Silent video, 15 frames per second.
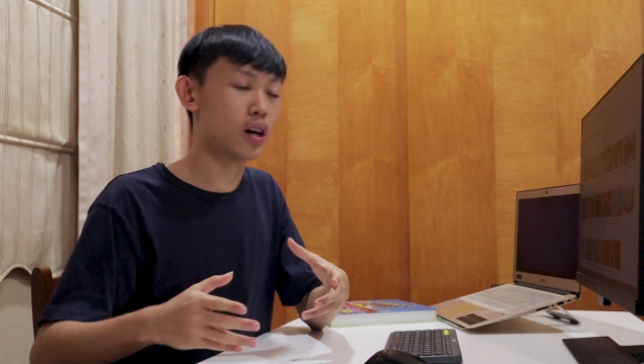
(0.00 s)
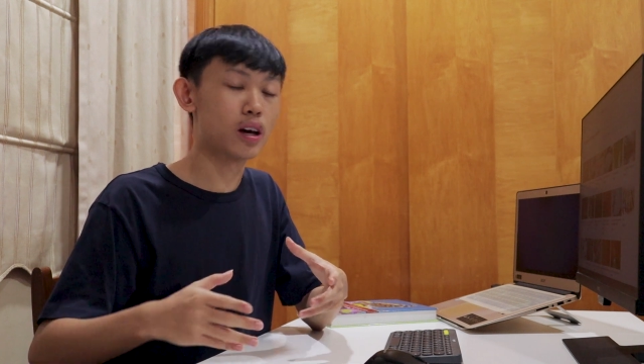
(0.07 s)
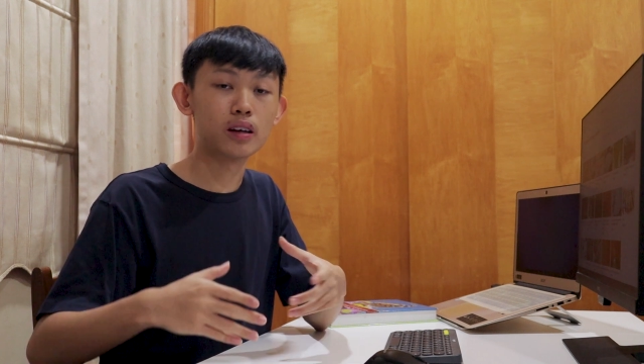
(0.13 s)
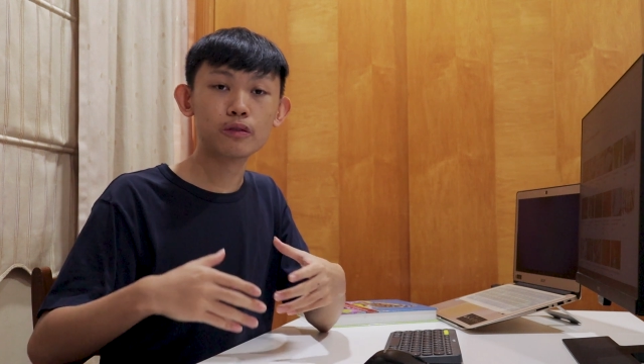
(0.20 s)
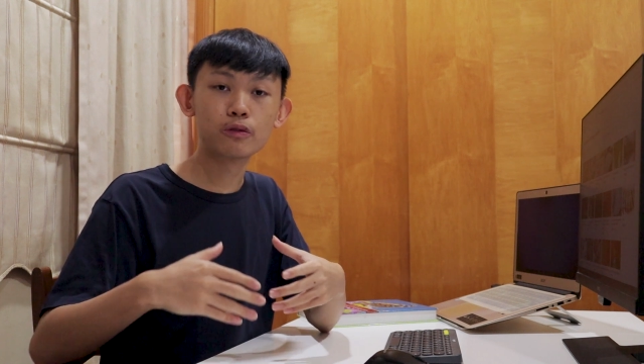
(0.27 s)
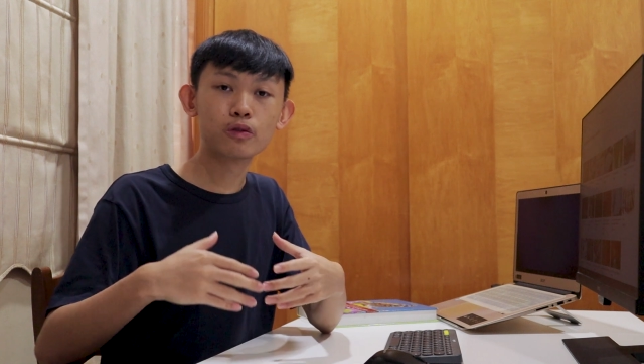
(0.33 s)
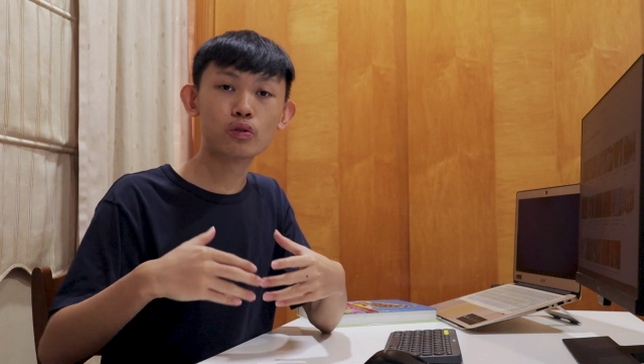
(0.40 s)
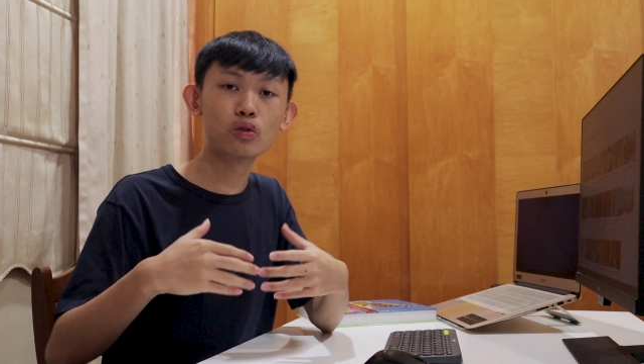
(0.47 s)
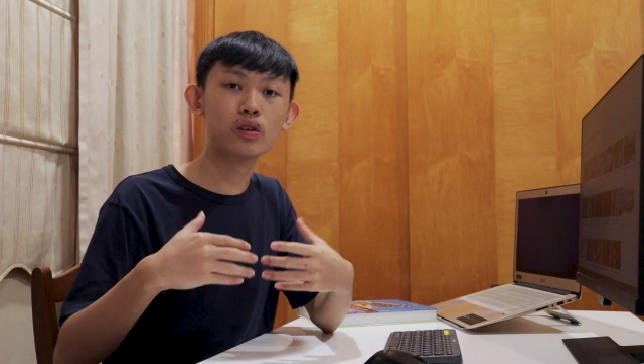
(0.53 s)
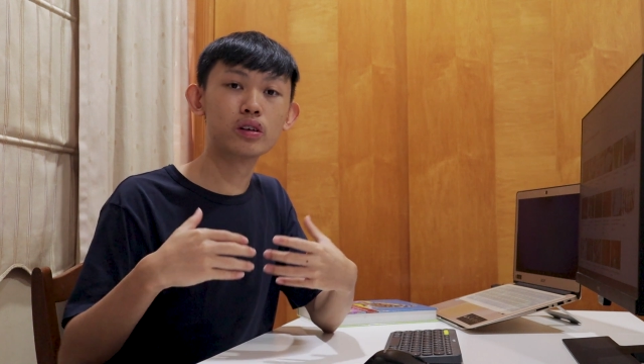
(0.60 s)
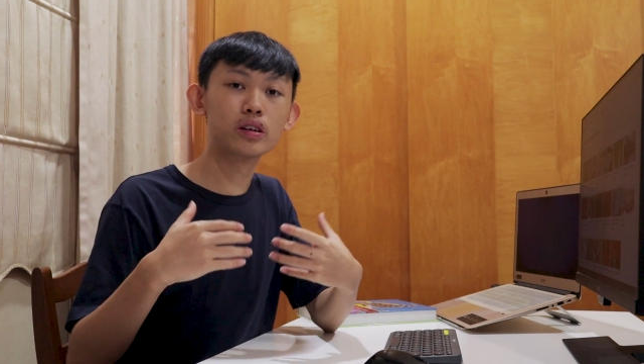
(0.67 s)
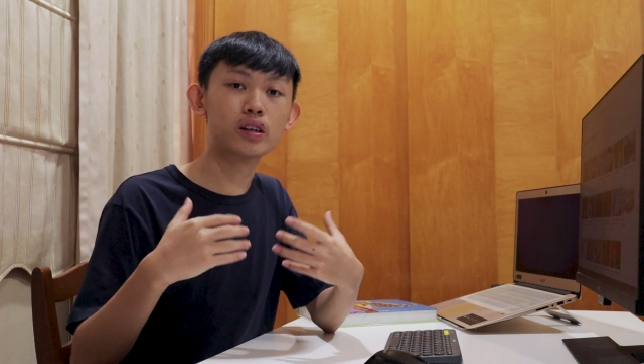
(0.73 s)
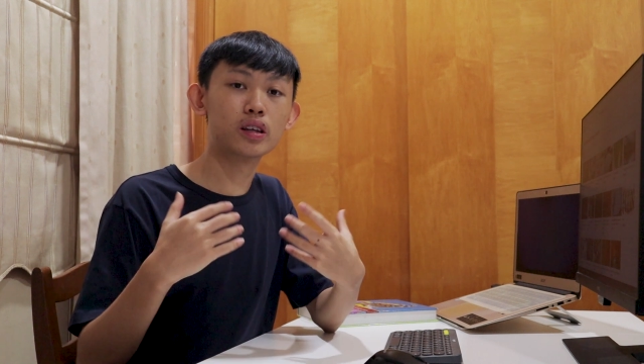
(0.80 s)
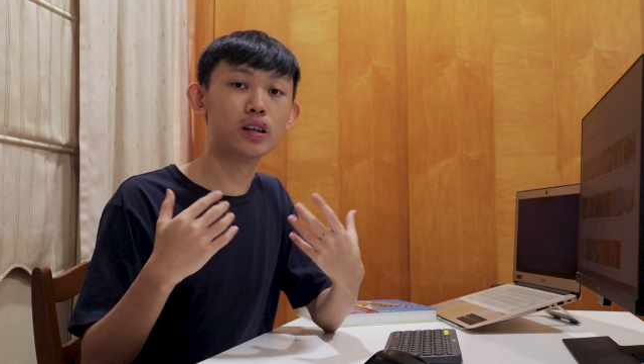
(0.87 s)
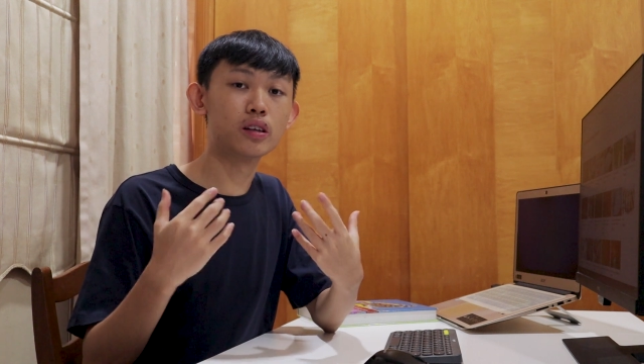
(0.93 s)
And
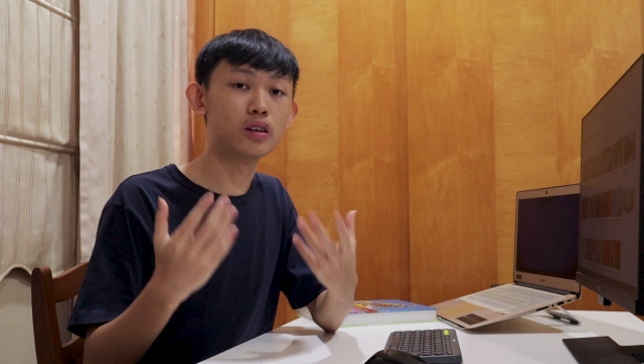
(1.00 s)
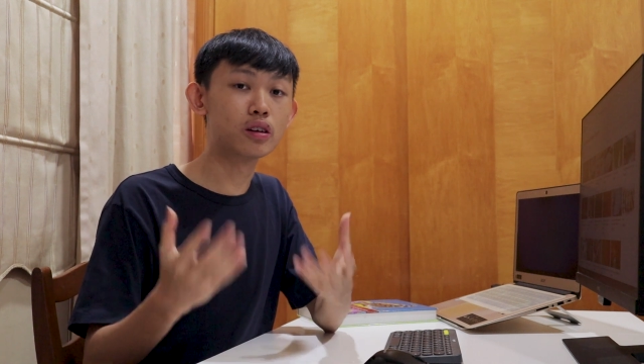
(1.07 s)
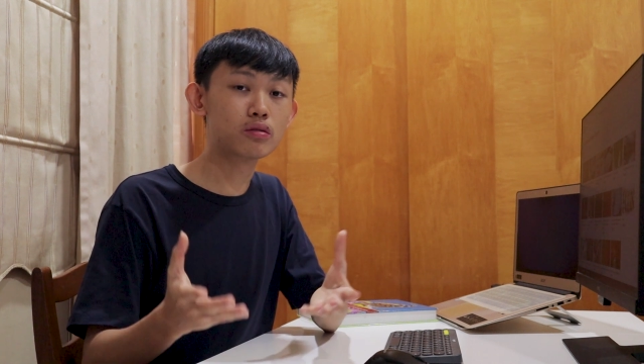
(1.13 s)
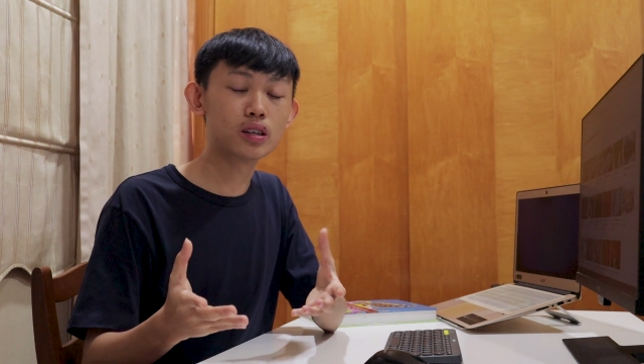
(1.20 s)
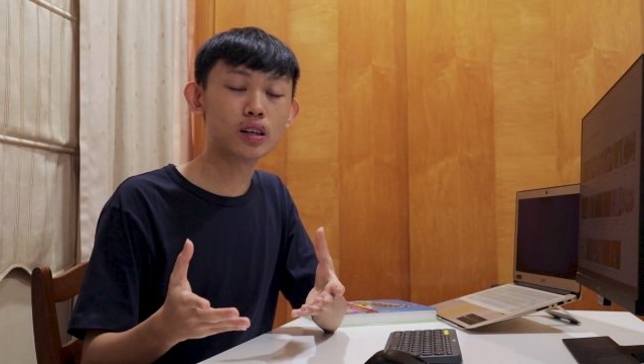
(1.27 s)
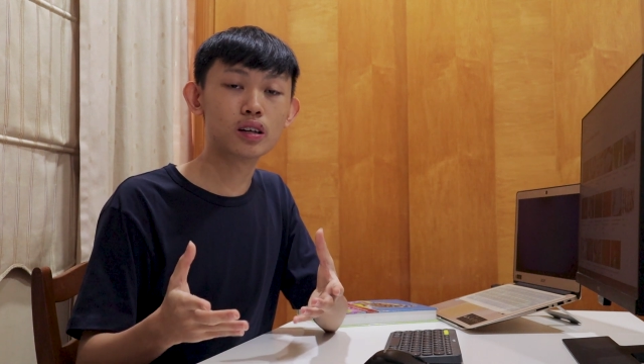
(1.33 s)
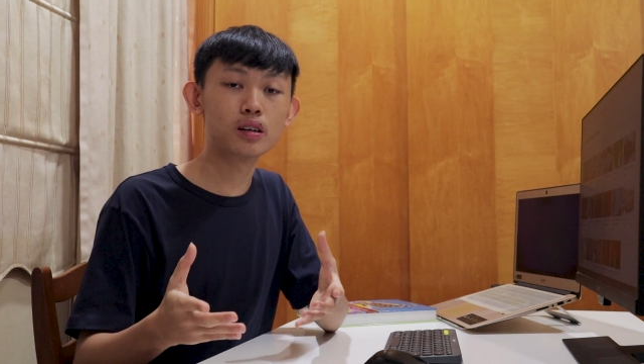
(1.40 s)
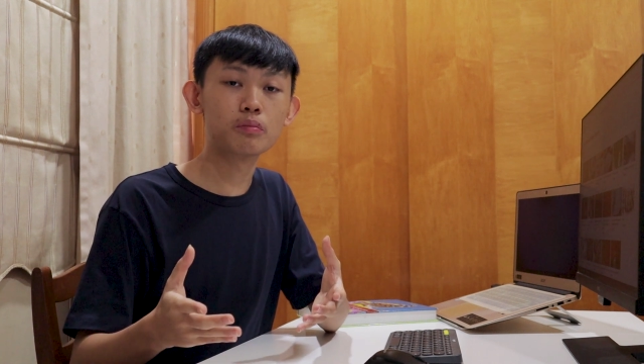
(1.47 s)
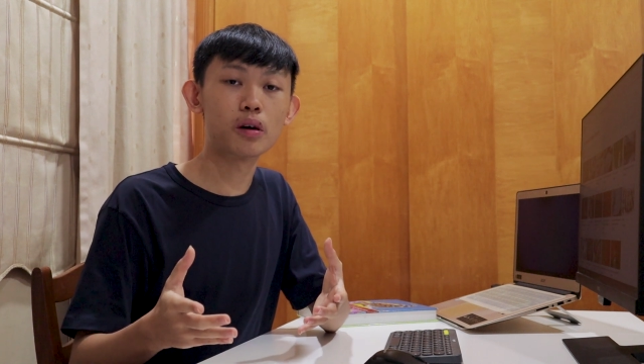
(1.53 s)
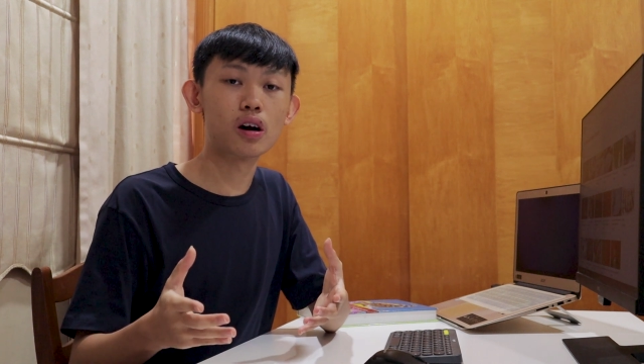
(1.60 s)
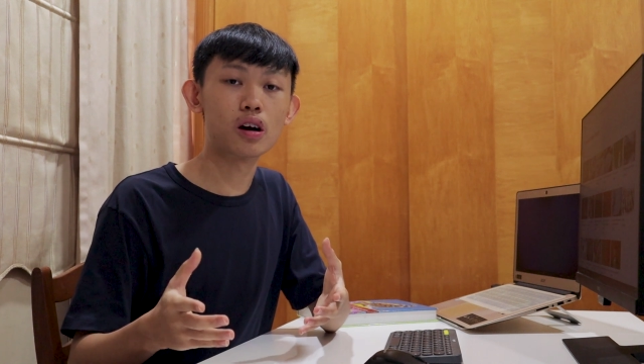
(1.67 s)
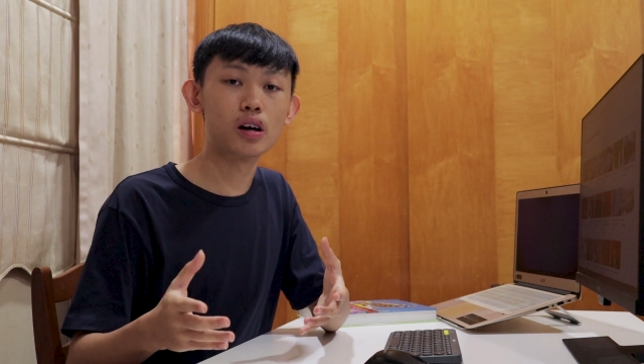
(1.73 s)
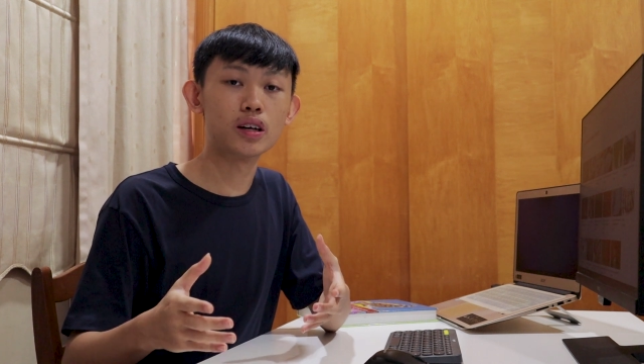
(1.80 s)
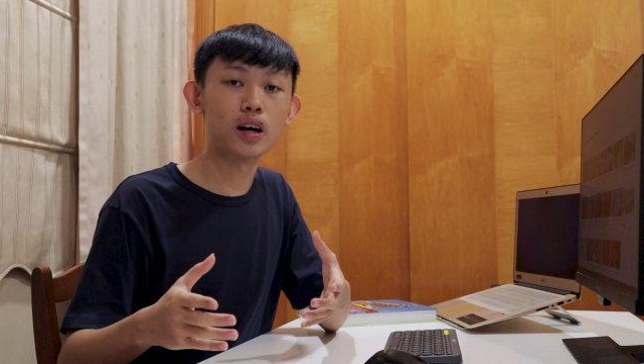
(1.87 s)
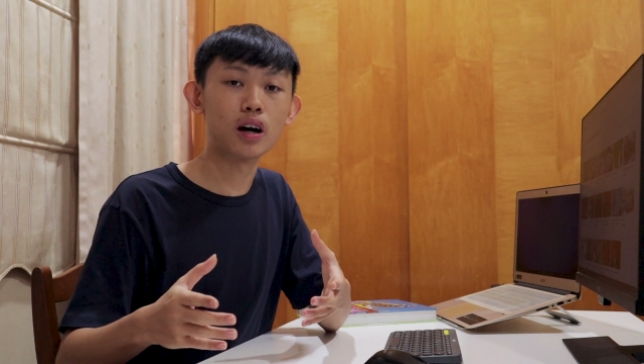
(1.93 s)
for the note-taking
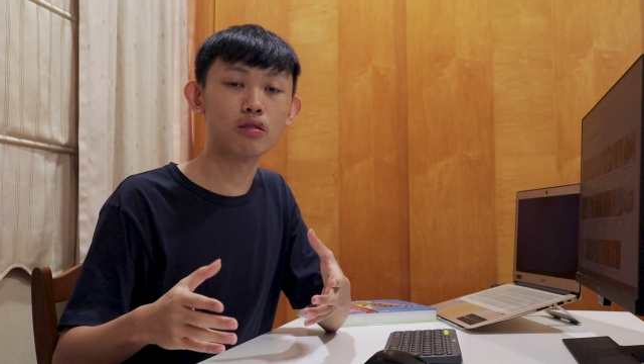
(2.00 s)
part,